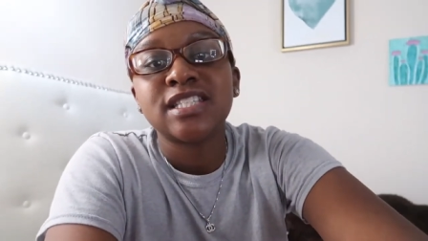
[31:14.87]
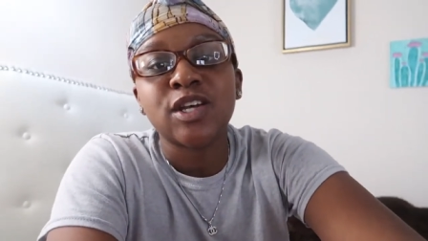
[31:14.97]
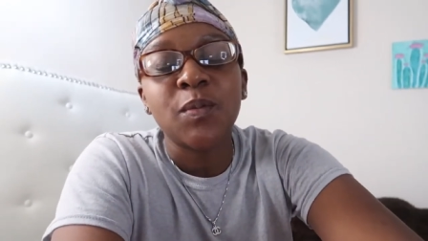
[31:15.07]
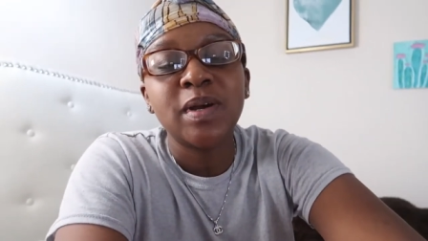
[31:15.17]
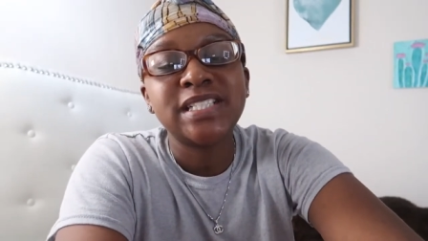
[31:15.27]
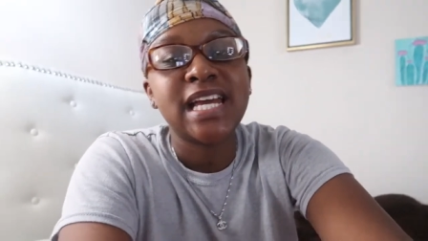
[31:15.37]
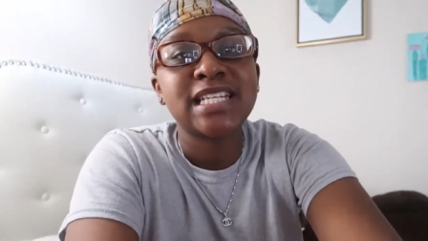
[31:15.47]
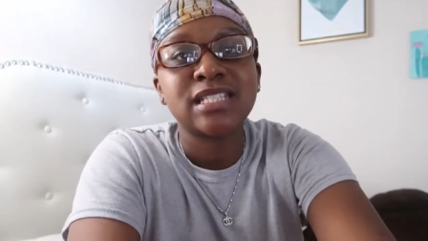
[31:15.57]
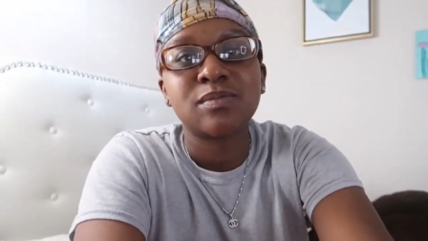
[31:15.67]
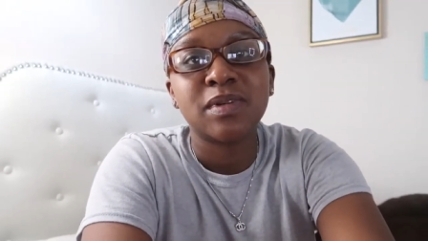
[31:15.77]
So much
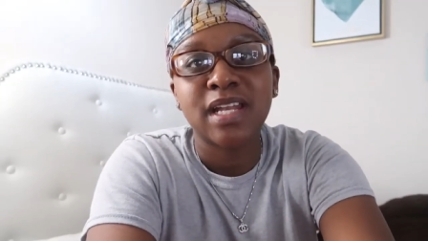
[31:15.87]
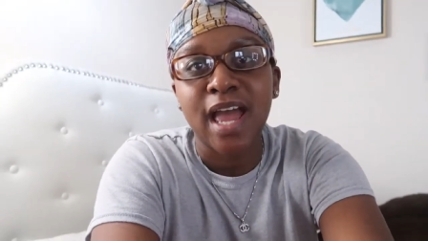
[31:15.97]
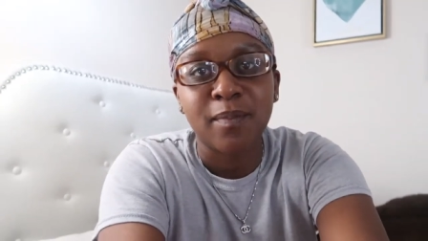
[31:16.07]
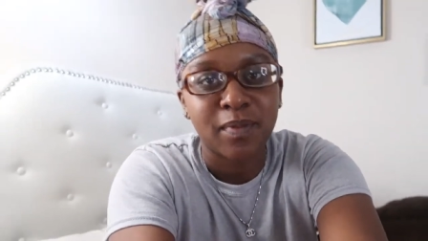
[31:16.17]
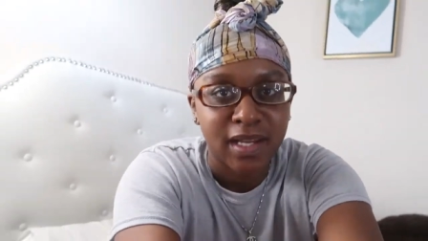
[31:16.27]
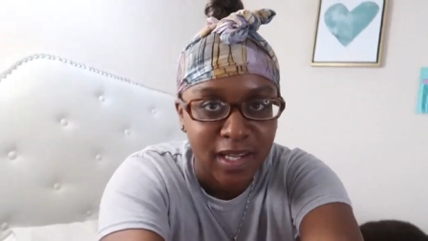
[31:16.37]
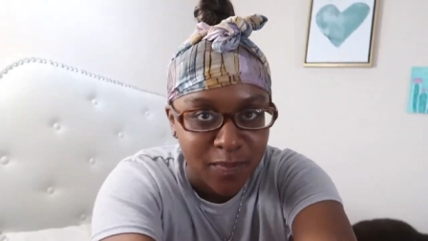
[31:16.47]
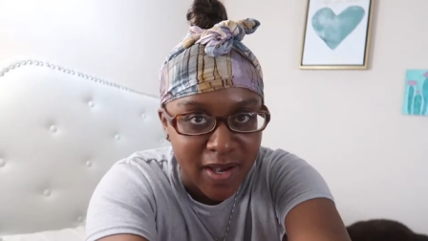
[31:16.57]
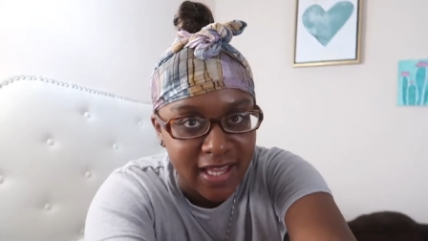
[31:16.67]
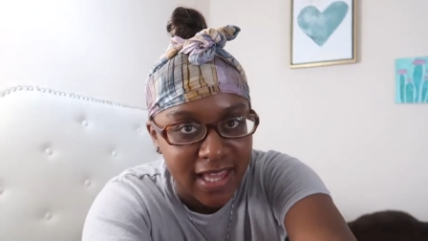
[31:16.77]
has been happening in
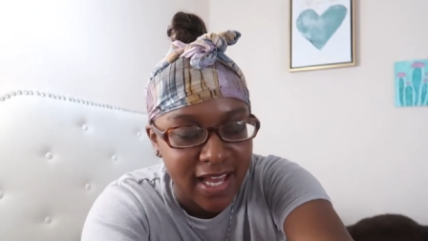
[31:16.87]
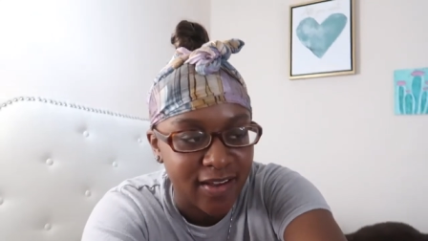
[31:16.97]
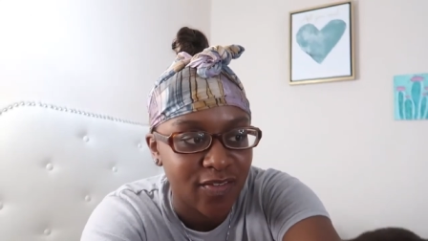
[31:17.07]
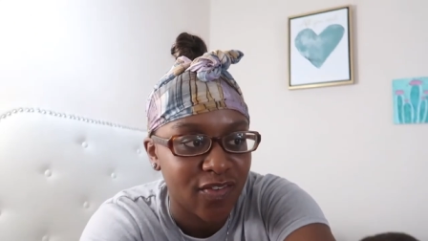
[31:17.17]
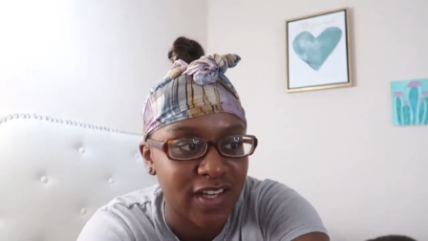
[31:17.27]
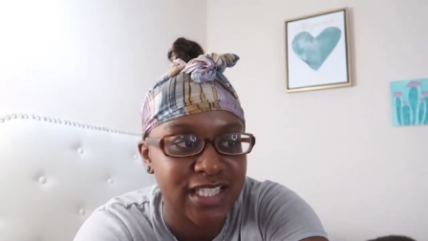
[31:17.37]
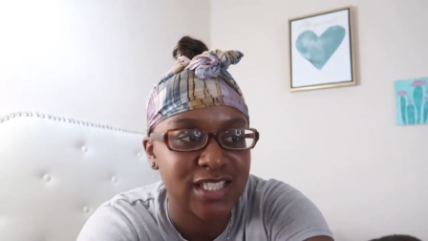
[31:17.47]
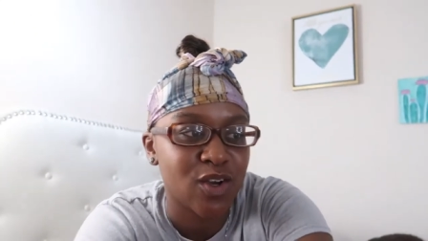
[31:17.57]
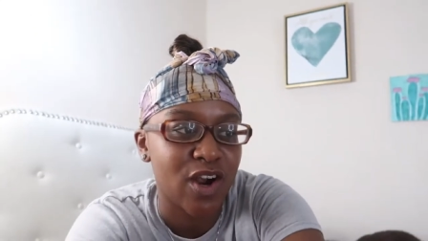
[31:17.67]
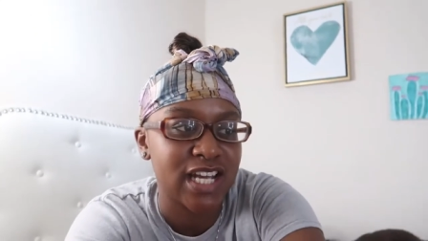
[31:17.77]
my life.
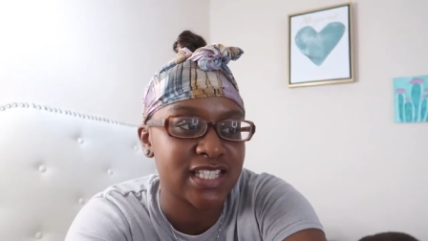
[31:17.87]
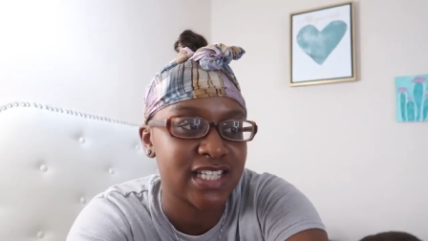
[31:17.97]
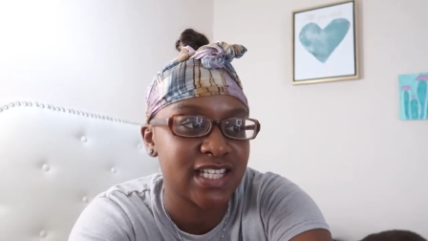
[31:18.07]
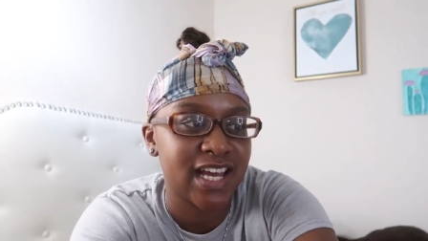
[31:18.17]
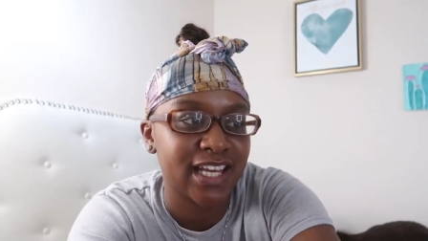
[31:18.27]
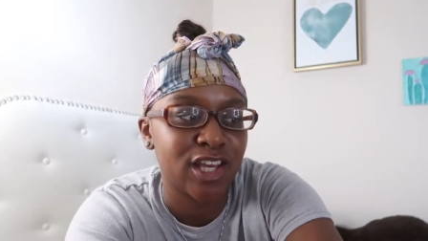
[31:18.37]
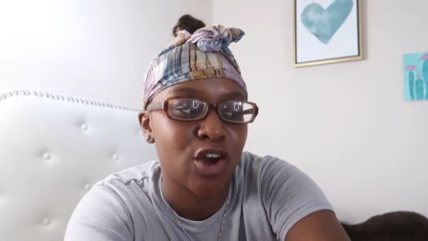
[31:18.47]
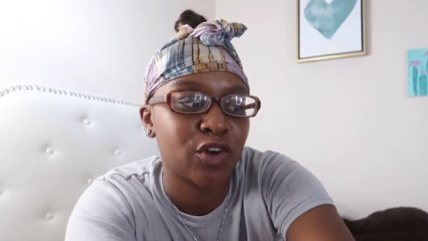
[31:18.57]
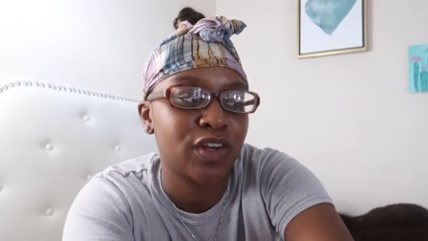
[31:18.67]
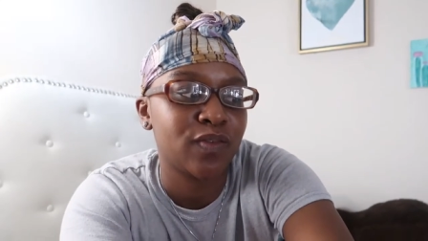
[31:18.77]
It's crazy, like
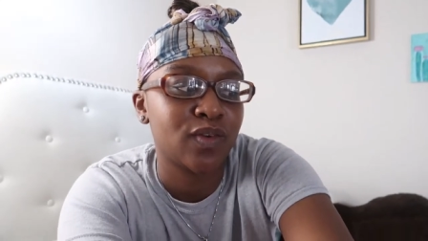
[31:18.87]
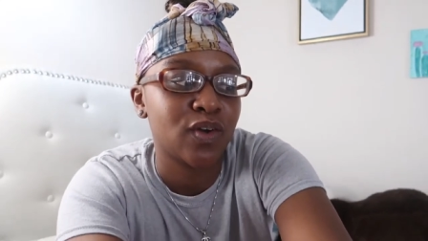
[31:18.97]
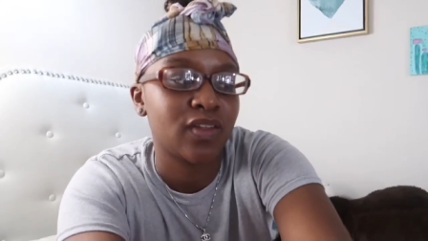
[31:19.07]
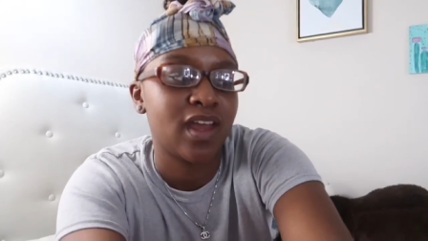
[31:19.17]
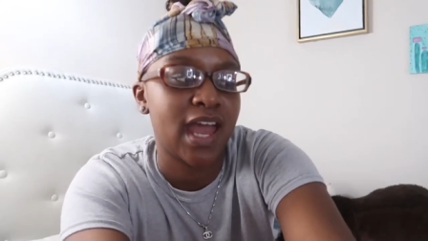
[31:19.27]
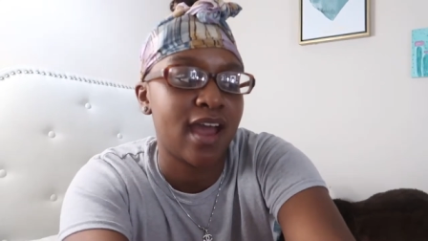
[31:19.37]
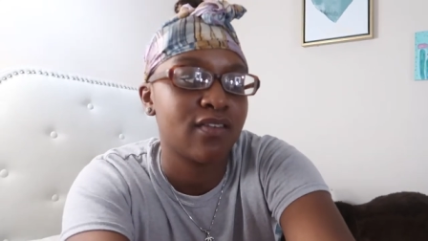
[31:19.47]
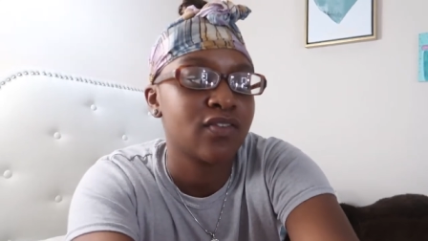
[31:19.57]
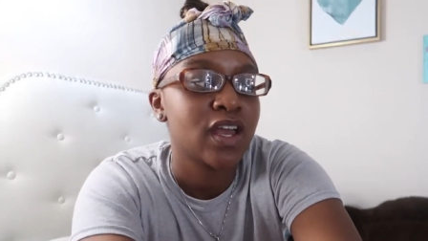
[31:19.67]
y'all don't even know the half.